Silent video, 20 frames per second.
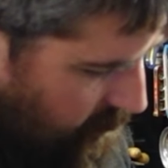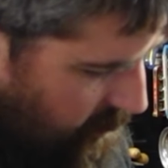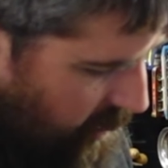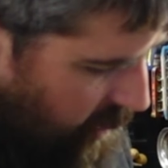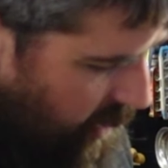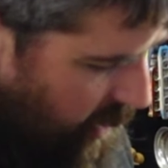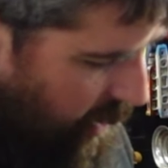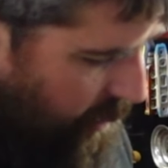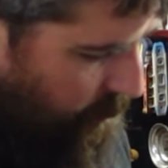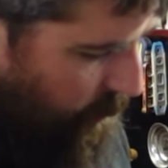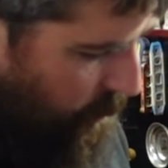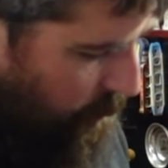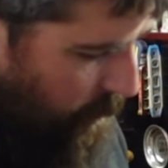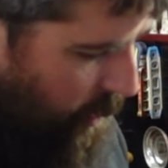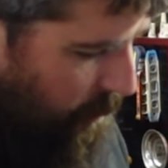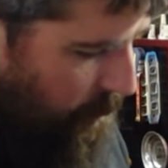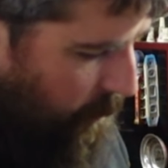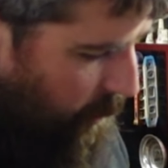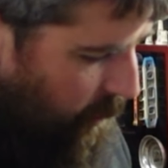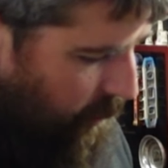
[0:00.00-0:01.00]
I had my
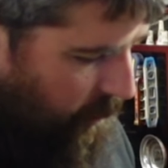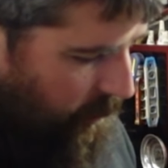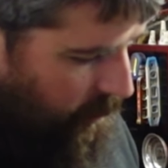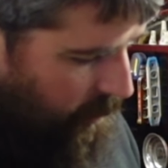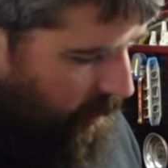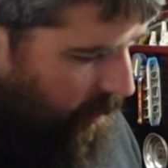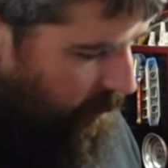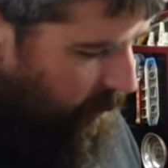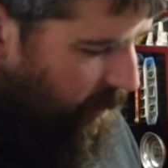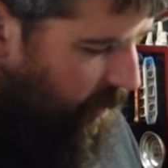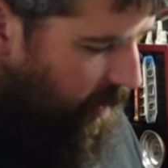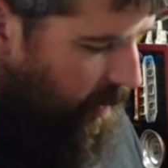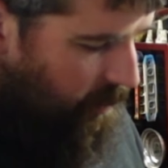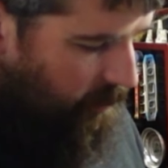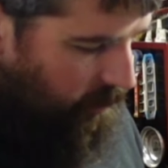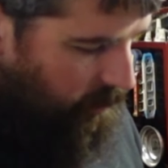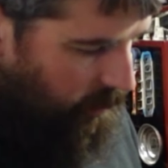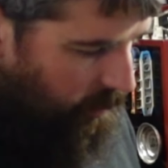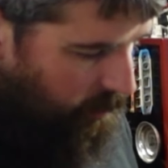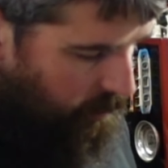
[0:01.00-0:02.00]
pipe wrenches and everything out,
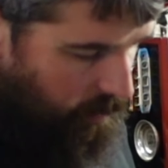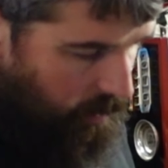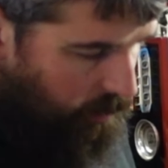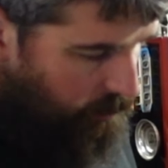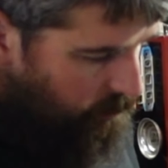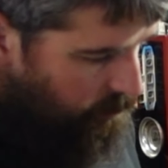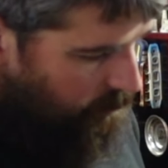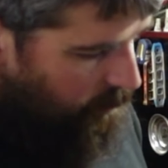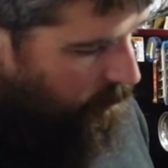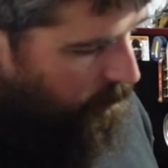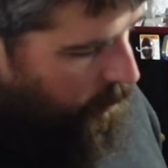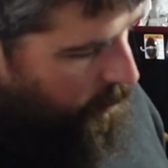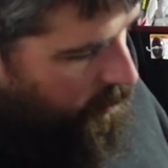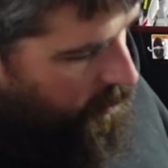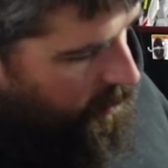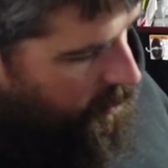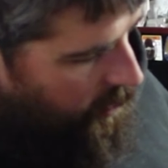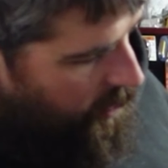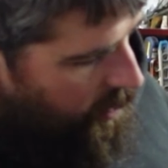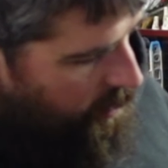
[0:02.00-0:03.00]
so I thought we'd be putting
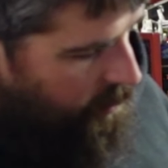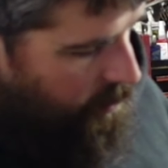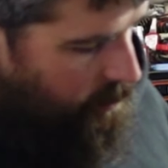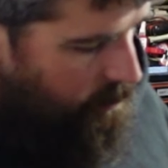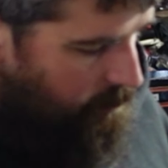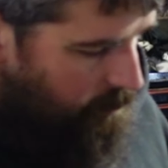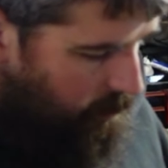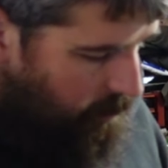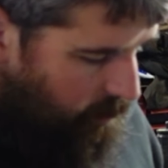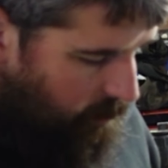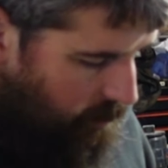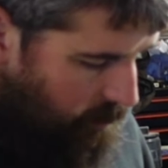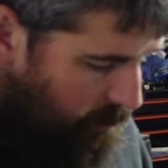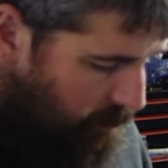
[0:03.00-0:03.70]
it together, but